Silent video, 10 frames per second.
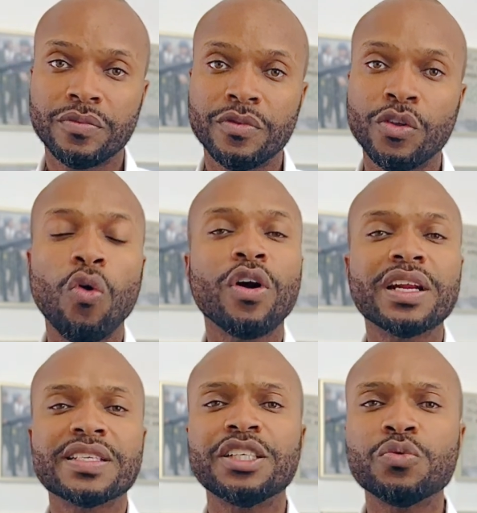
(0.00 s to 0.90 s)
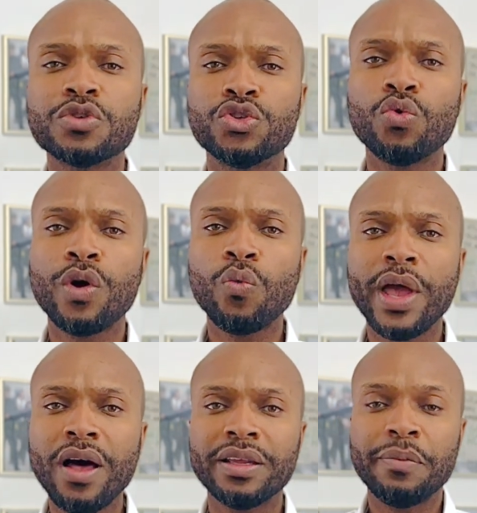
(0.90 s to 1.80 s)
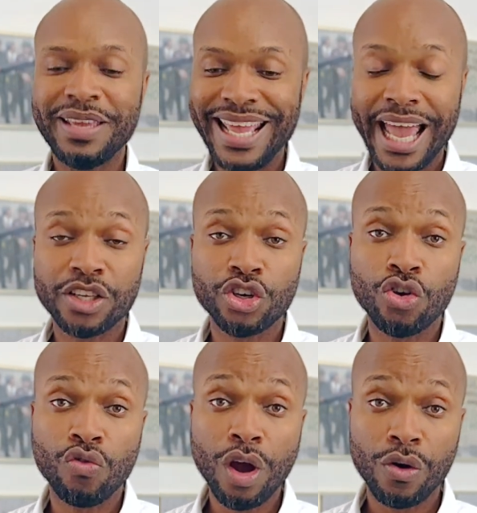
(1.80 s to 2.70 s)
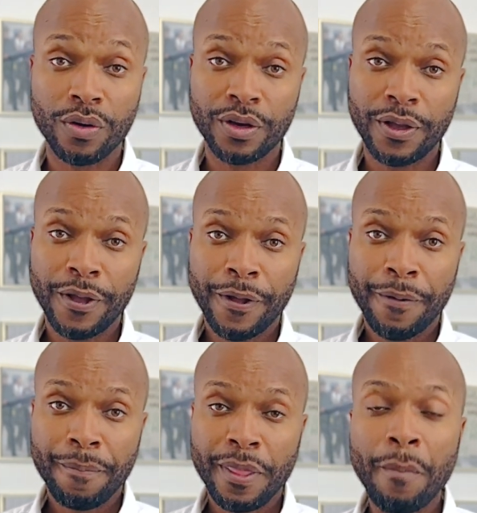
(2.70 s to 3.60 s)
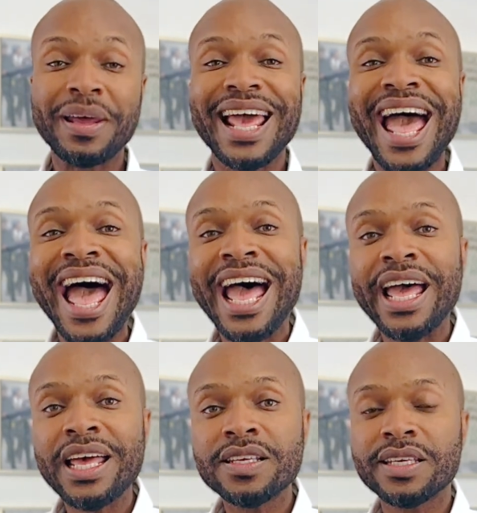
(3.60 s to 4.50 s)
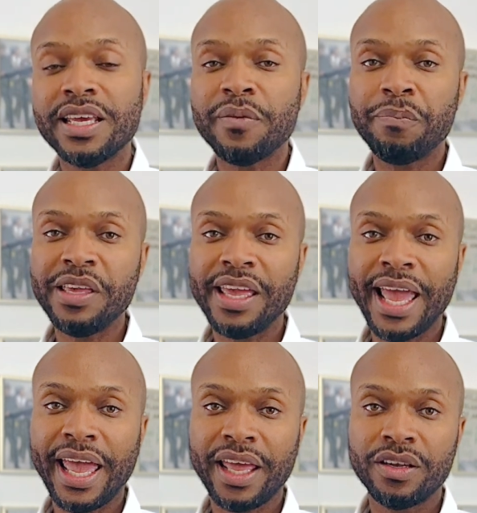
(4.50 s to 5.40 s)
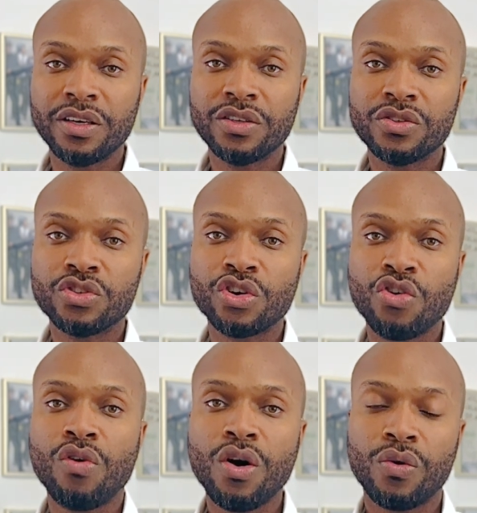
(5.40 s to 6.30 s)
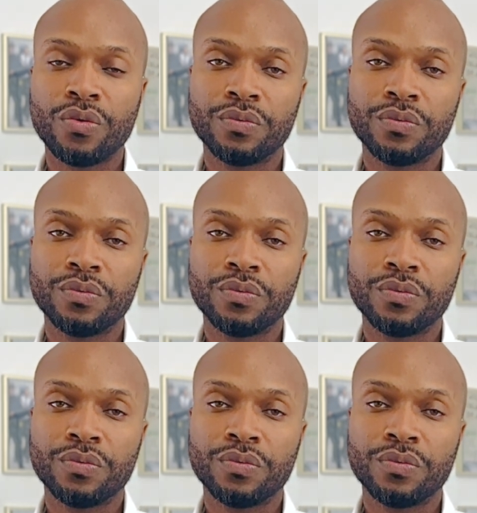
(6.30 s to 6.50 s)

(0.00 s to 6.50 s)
The organization was doing well and it began to grow. But as it began to grow,